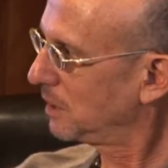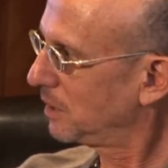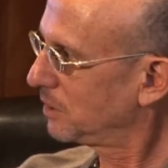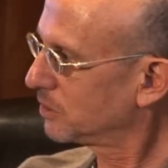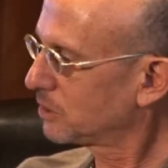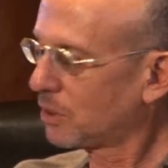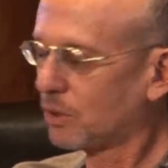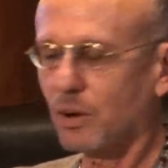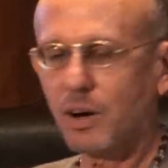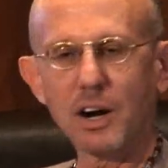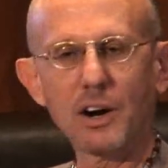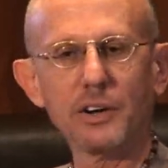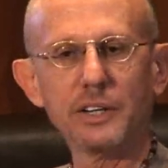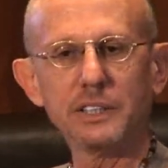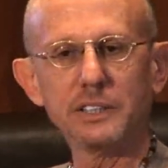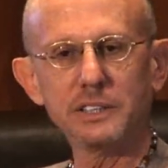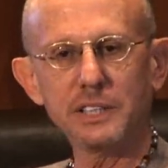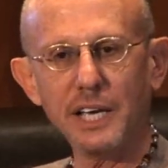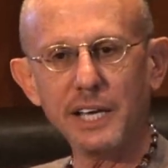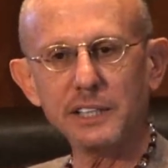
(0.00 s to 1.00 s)
So our
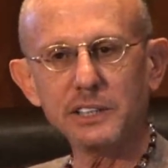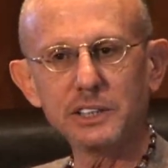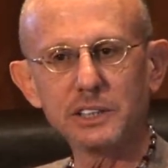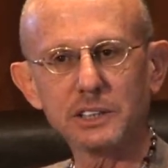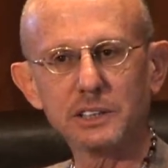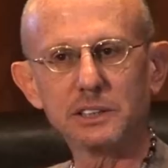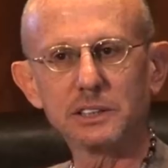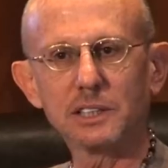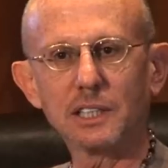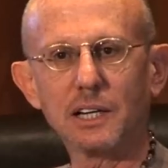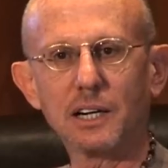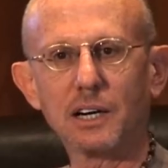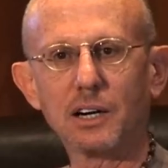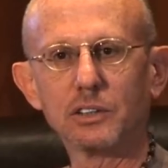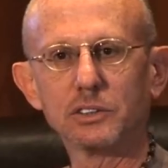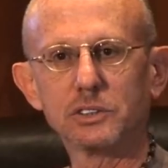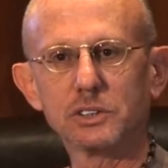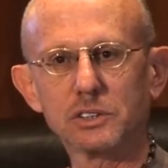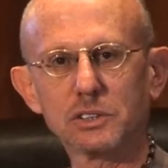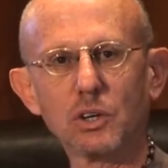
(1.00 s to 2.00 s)
intentions are
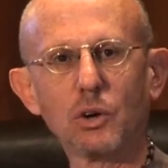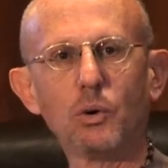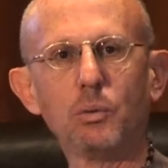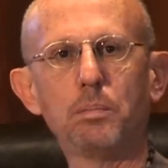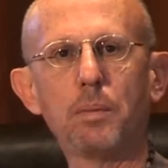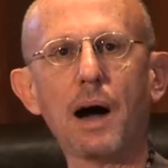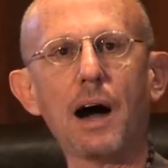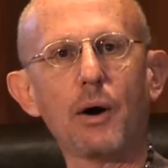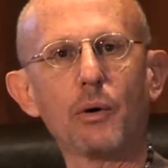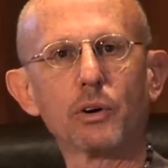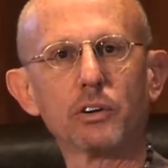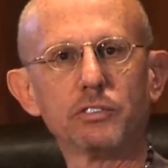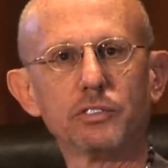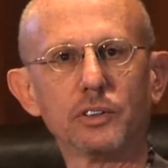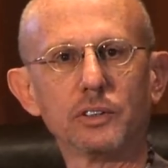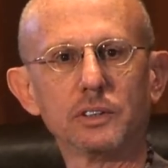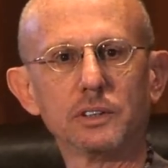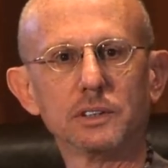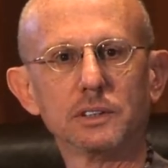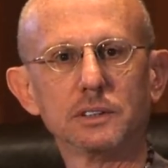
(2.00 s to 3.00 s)
so powerful.